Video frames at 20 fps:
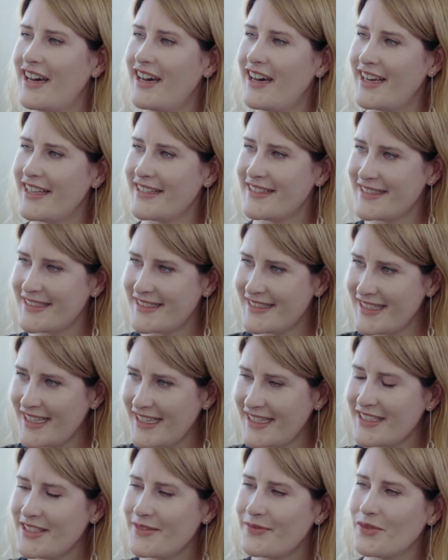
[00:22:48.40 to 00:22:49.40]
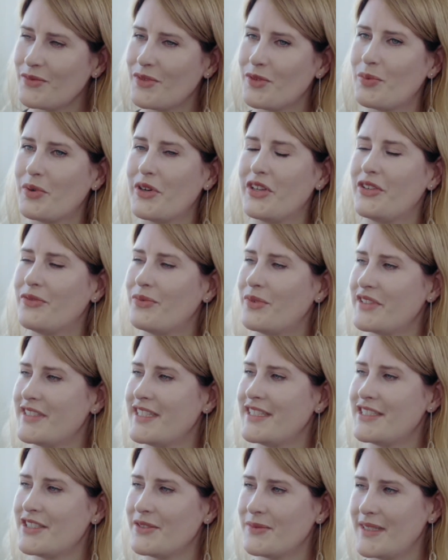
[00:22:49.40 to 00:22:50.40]
I started from the point of
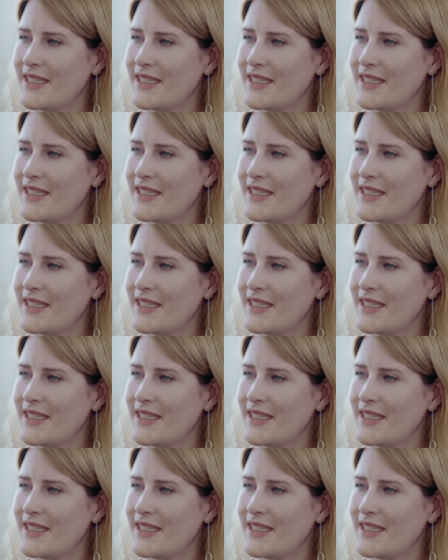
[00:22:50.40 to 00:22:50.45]
wanting to